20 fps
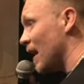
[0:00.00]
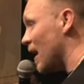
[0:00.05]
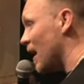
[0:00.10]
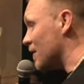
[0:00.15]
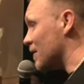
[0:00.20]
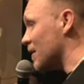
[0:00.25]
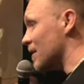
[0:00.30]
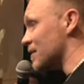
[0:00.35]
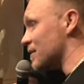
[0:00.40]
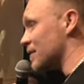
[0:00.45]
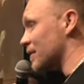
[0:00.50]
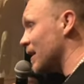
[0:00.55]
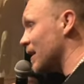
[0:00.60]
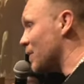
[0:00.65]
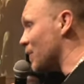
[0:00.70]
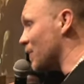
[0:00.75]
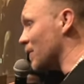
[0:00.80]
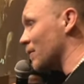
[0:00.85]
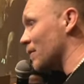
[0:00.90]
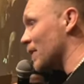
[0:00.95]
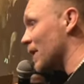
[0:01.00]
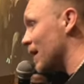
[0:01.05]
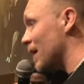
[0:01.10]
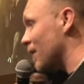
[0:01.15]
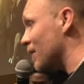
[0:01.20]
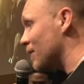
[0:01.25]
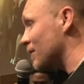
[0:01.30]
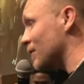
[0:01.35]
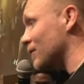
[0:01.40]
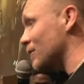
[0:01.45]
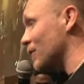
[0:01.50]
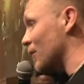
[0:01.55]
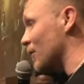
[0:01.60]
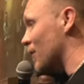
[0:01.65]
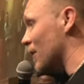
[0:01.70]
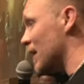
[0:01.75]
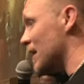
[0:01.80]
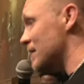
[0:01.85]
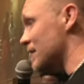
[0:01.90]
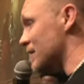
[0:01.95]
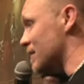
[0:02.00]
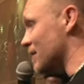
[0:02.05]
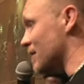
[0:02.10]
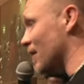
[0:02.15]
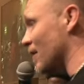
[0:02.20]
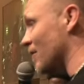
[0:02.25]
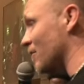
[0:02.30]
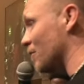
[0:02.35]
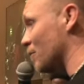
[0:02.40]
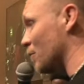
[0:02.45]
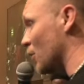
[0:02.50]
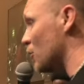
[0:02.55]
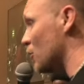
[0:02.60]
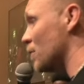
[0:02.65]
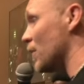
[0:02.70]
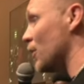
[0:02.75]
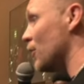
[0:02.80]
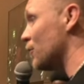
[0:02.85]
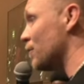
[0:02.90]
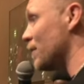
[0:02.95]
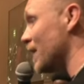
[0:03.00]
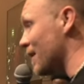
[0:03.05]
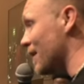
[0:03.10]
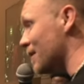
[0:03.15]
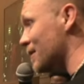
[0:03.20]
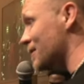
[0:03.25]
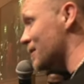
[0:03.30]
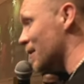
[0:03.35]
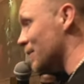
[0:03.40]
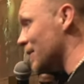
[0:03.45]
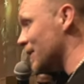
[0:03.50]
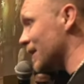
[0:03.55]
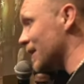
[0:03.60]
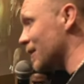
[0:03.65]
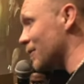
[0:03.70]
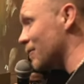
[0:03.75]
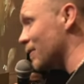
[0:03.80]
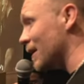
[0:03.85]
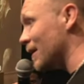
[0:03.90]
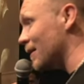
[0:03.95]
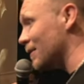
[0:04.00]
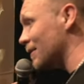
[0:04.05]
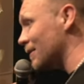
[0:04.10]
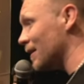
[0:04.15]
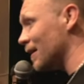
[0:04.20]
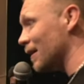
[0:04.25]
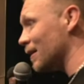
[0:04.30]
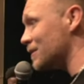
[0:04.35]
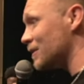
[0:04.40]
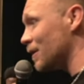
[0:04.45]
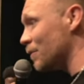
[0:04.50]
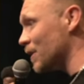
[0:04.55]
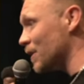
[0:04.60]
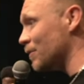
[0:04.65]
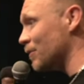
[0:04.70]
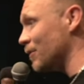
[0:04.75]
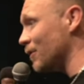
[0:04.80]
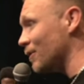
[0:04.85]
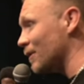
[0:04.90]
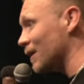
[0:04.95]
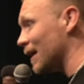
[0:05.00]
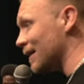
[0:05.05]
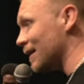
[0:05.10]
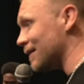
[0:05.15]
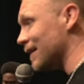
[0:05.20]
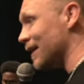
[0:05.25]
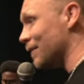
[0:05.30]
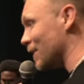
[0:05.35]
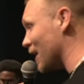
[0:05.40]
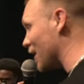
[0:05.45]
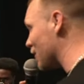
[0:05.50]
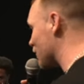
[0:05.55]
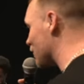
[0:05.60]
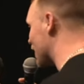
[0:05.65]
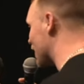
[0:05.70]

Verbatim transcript: Out there sleeping around, doing crazy stuff. Broke my own marriage up. Ain't that wild? Some people don't like that, but I